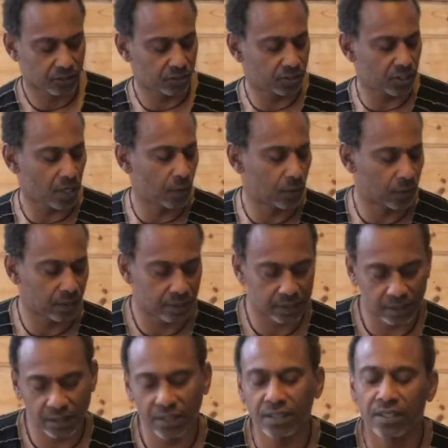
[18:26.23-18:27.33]
So,
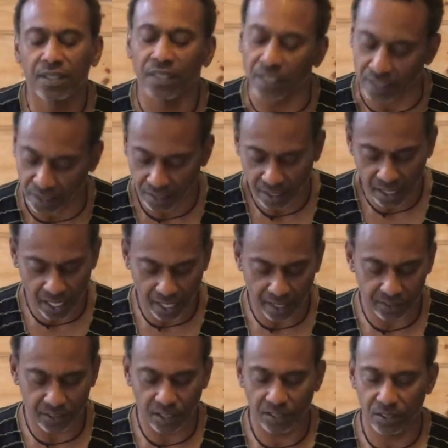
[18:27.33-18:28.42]

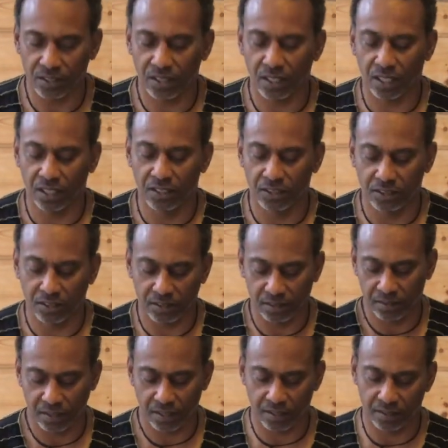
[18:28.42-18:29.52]
hands under the knees.
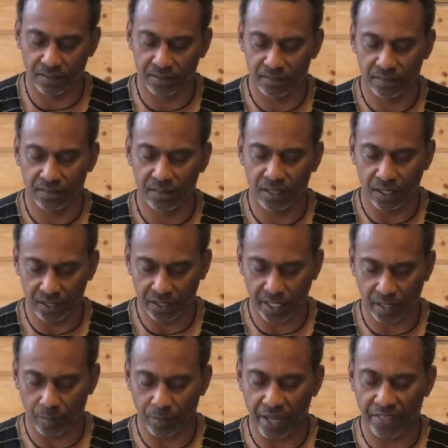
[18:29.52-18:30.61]

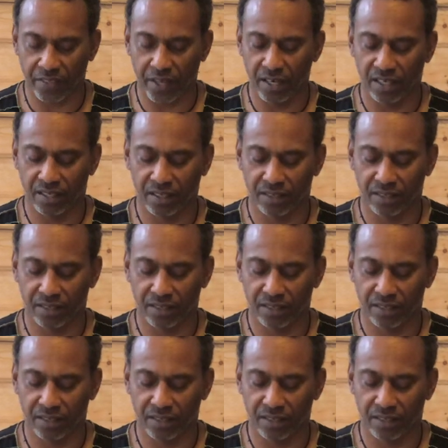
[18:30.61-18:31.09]
Take a breath in.